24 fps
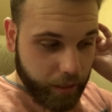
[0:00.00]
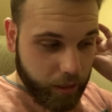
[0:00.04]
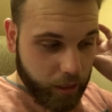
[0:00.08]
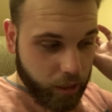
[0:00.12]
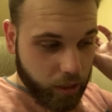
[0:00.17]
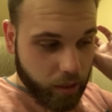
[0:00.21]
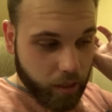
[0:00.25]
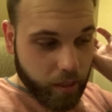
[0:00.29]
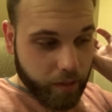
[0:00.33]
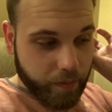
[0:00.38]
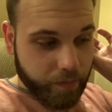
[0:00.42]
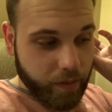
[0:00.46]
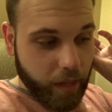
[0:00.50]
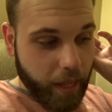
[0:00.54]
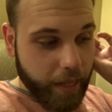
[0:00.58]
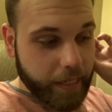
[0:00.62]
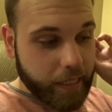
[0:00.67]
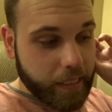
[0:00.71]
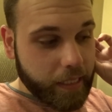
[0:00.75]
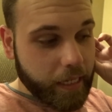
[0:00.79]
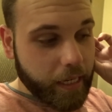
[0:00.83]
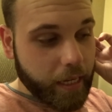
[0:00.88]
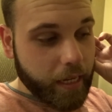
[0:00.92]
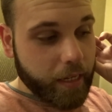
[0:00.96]
to the flight
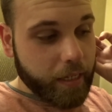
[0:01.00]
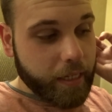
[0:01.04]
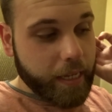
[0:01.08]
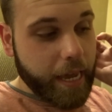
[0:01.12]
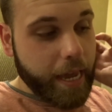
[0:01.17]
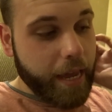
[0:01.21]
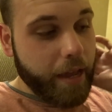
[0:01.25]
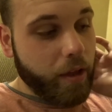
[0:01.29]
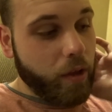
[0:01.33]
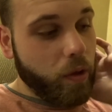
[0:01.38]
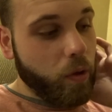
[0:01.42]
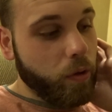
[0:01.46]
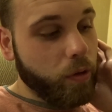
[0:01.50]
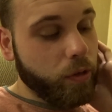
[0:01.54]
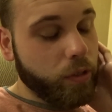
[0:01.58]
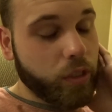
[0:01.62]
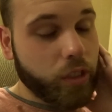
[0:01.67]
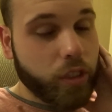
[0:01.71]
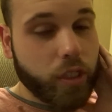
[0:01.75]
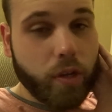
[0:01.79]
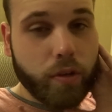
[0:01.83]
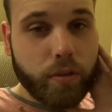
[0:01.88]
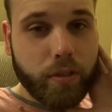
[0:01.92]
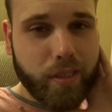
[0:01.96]
attendant, Gail, who's
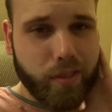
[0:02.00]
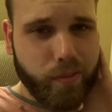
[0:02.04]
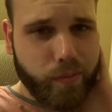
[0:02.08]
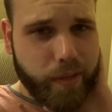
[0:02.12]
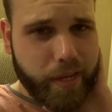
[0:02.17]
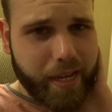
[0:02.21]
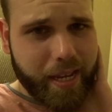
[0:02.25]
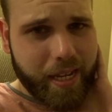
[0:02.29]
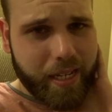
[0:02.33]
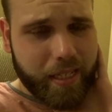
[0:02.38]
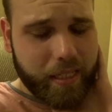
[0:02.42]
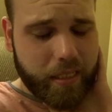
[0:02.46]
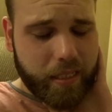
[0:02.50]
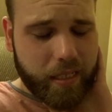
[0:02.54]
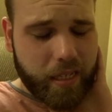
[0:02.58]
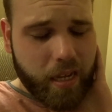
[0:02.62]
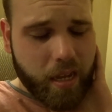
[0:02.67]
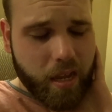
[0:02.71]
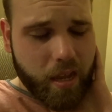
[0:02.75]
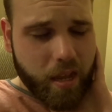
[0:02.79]
so sweet.